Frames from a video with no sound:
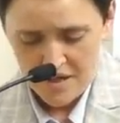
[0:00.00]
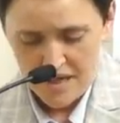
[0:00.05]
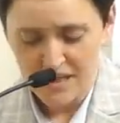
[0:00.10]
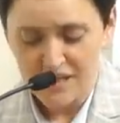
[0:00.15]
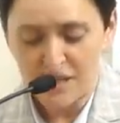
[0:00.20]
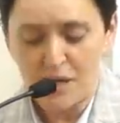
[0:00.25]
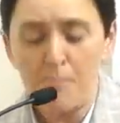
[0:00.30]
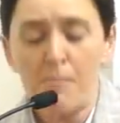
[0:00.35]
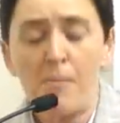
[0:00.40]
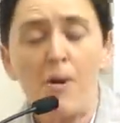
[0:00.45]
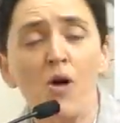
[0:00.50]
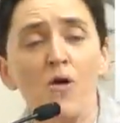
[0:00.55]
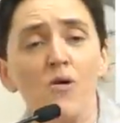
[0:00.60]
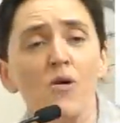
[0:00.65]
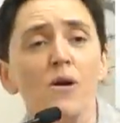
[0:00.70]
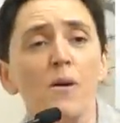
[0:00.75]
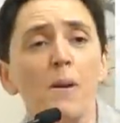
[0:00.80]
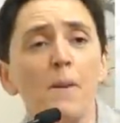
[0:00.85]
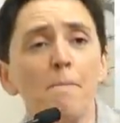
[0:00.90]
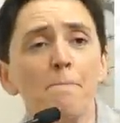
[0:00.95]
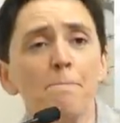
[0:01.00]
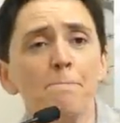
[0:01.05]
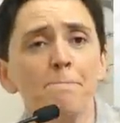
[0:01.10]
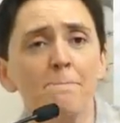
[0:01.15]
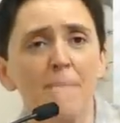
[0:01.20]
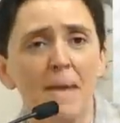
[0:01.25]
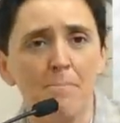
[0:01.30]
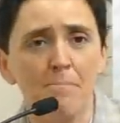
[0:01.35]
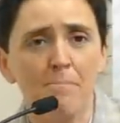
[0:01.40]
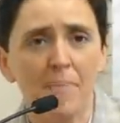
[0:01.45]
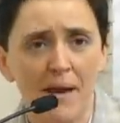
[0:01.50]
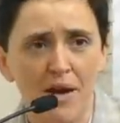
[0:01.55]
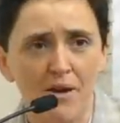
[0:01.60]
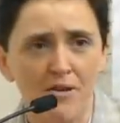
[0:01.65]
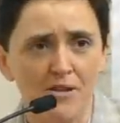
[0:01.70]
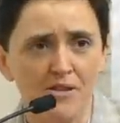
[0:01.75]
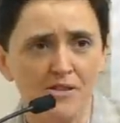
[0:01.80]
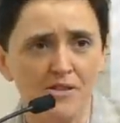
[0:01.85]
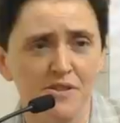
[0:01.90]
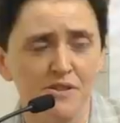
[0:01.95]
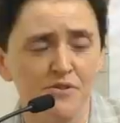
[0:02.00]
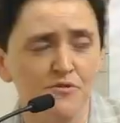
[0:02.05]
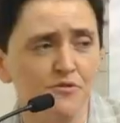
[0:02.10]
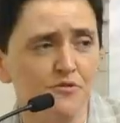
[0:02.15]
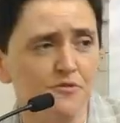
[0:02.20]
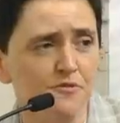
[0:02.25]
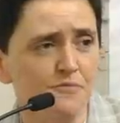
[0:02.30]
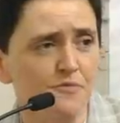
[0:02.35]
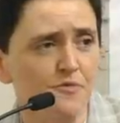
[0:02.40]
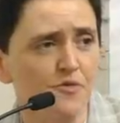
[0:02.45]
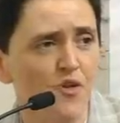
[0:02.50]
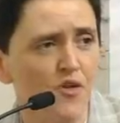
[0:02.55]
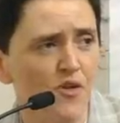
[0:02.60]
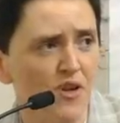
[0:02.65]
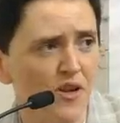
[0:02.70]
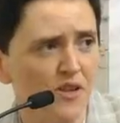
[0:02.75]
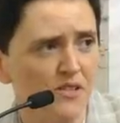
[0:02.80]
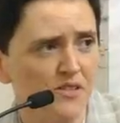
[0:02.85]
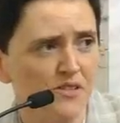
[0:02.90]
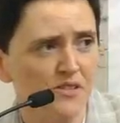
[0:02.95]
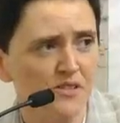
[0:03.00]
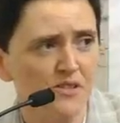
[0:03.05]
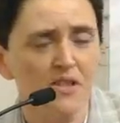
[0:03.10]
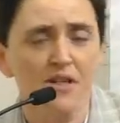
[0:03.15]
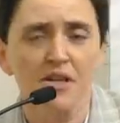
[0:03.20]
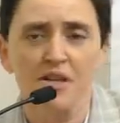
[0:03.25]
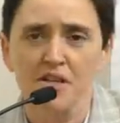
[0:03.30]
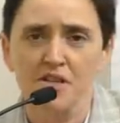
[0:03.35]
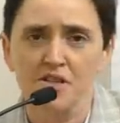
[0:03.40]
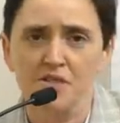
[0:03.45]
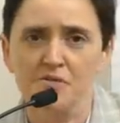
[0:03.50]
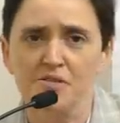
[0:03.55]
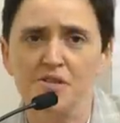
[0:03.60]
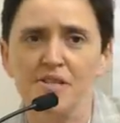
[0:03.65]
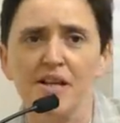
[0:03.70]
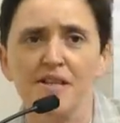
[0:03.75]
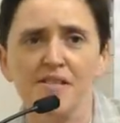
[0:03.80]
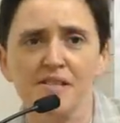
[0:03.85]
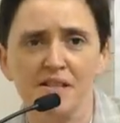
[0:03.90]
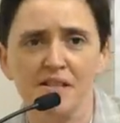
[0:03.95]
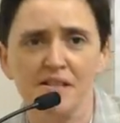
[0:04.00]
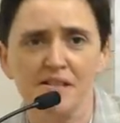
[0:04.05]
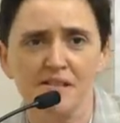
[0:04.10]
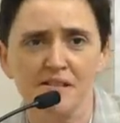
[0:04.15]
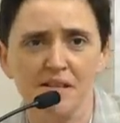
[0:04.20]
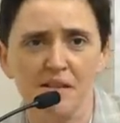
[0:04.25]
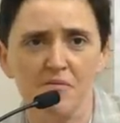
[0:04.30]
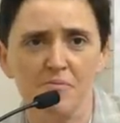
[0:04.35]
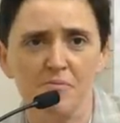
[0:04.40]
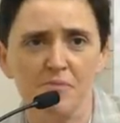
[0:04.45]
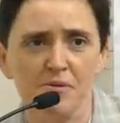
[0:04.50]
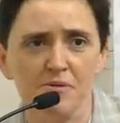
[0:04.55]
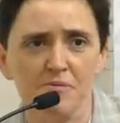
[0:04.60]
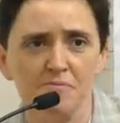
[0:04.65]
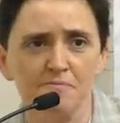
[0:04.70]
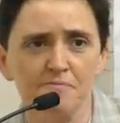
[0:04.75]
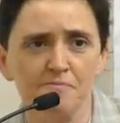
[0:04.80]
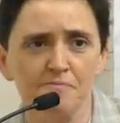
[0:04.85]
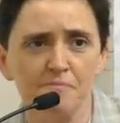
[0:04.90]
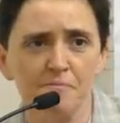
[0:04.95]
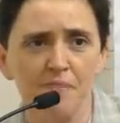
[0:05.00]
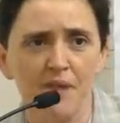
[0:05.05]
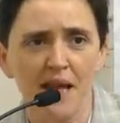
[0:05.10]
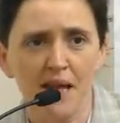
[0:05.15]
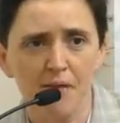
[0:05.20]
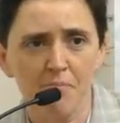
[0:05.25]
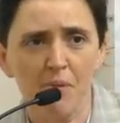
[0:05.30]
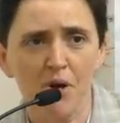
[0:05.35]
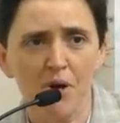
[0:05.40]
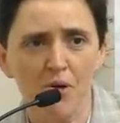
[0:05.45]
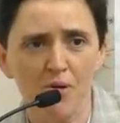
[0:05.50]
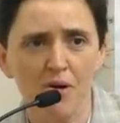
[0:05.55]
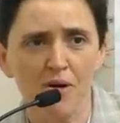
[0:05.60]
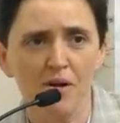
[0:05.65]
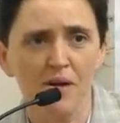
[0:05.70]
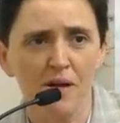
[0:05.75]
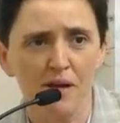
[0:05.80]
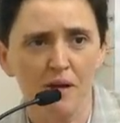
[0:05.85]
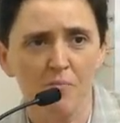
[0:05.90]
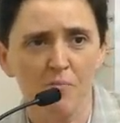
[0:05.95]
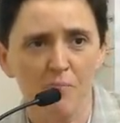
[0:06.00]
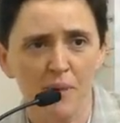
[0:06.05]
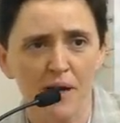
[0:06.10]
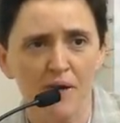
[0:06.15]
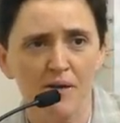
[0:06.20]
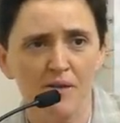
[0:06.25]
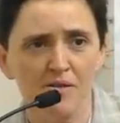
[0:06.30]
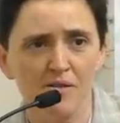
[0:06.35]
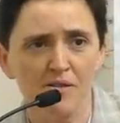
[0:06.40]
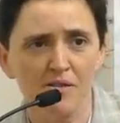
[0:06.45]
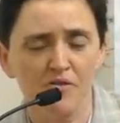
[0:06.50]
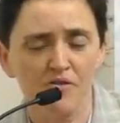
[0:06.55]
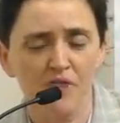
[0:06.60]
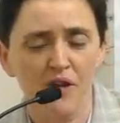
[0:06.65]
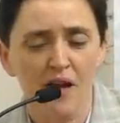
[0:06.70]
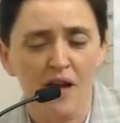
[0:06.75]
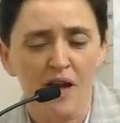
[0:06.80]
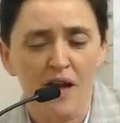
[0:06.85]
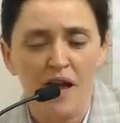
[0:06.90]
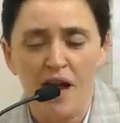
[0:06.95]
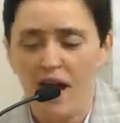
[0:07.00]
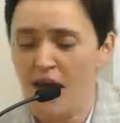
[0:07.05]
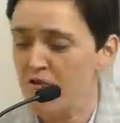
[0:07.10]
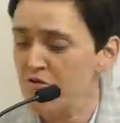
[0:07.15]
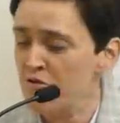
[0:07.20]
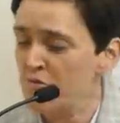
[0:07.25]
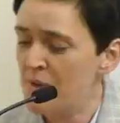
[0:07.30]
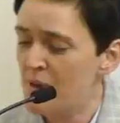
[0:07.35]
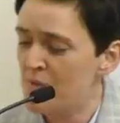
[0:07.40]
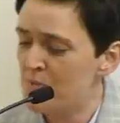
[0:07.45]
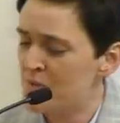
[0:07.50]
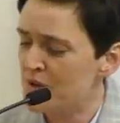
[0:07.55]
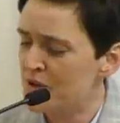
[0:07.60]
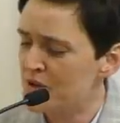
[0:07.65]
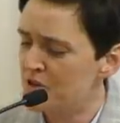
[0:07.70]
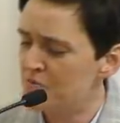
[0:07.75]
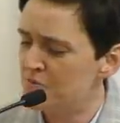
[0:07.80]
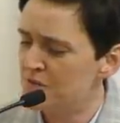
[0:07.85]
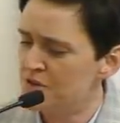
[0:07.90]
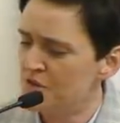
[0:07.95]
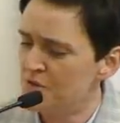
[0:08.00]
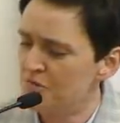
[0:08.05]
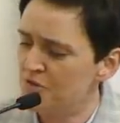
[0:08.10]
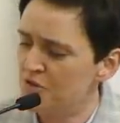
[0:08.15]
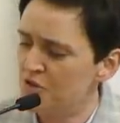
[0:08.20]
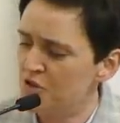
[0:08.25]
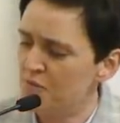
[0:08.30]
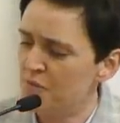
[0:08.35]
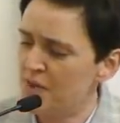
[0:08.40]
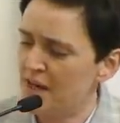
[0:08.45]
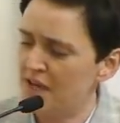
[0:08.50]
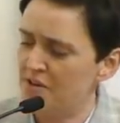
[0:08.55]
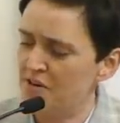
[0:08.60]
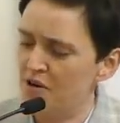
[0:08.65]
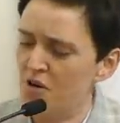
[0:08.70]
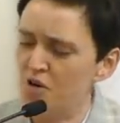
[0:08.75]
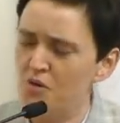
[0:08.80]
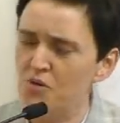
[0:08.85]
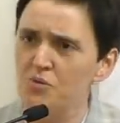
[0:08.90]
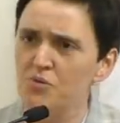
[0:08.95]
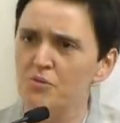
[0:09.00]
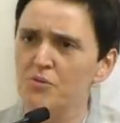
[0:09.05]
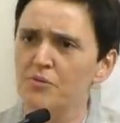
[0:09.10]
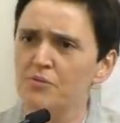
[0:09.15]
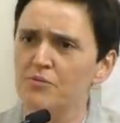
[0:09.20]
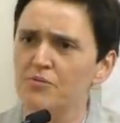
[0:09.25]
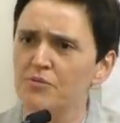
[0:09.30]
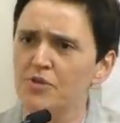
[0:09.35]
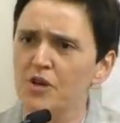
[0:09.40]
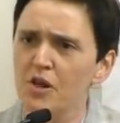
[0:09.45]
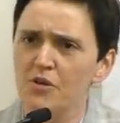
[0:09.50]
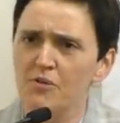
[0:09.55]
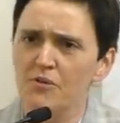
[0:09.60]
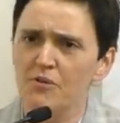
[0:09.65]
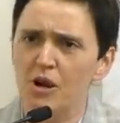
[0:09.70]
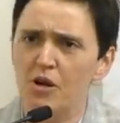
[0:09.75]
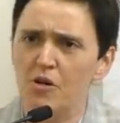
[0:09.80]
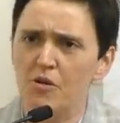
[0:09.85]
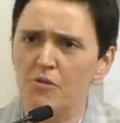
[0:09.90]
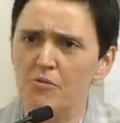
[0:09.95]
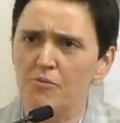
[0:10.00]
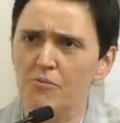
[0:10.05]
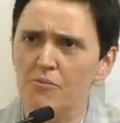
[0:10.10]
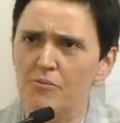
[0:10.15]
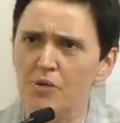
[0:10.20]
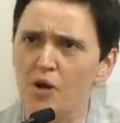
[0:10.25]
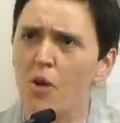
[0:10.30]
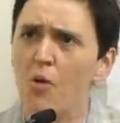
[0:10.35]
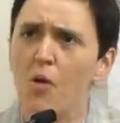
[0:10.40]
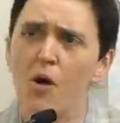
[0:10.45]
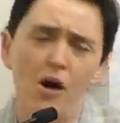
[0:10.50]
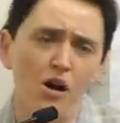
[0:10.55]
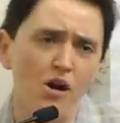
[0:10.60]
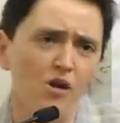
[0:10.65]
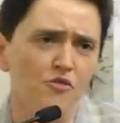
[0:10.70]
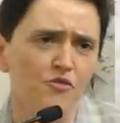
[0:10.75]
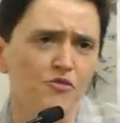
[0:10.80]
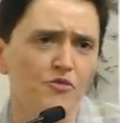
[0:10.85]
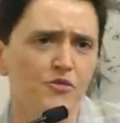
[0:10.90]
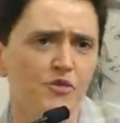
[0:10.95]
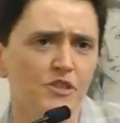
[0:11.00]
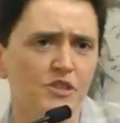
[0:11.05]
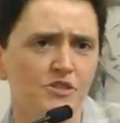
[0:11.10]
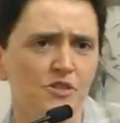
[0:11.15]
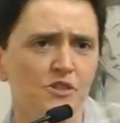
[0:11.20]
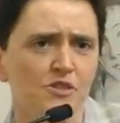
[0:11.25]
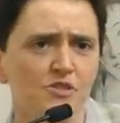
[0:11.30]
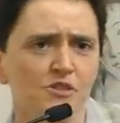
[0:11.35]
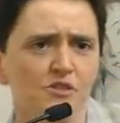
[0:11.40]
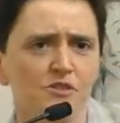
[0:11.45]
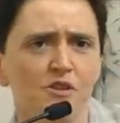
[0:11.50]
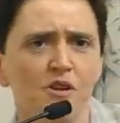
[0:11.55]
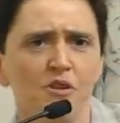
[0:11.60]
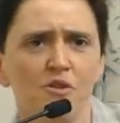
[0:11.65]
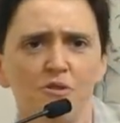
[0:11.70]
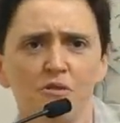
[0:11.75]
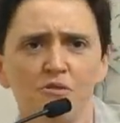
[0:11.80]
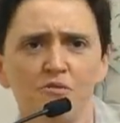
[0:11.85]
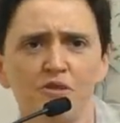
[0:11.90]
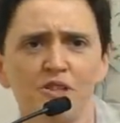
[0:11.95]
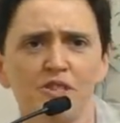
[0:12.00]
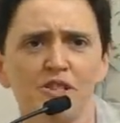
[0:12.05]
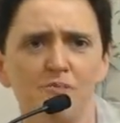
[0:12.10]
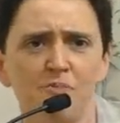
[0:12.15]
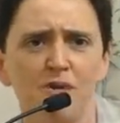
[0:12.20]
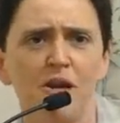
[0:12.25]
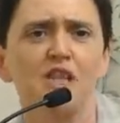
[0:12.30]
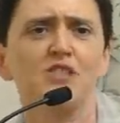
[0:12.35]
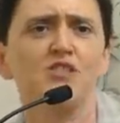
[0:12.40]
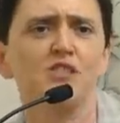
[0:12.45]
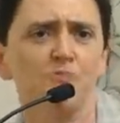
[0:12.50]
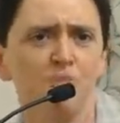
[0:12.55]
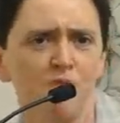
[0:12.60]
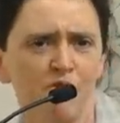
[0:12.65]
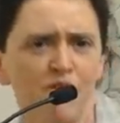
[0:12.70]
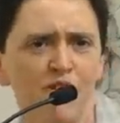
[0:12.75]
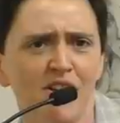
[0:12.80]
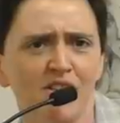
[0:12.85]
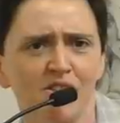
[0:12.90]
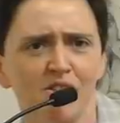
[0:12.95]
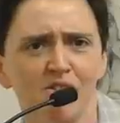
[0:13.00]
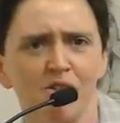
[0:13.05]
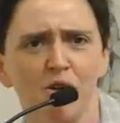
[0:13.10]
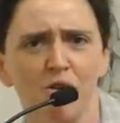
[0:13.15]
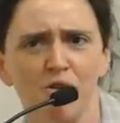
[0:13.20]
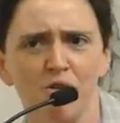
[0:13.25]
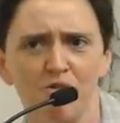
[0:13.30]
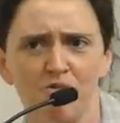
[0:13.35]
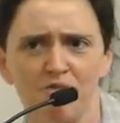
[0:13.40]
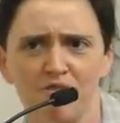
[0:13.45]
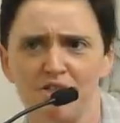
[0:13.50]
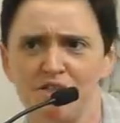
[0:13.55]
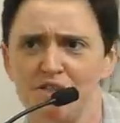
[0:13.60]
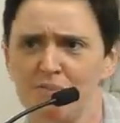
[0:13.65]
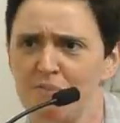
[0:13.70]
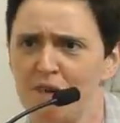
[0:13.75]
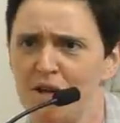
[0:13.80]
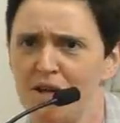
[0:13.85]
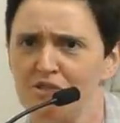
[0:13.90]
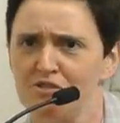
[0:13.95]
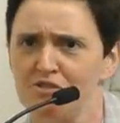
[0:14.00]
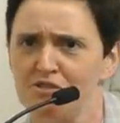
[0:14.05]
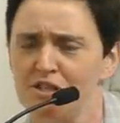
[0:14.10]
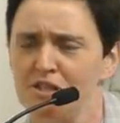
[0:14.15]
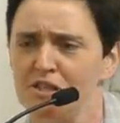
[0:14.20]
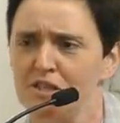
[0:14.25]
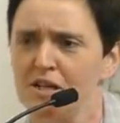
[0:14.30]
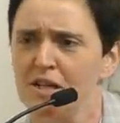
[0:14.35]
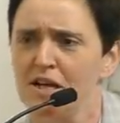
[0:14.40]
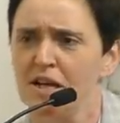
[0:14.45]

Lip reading: It's a moral imperative for us to set an example. A moral imperative. I remember, some of you may know of Dr. Noel Fitzpatrick, Professor Noel Fitzpatrick.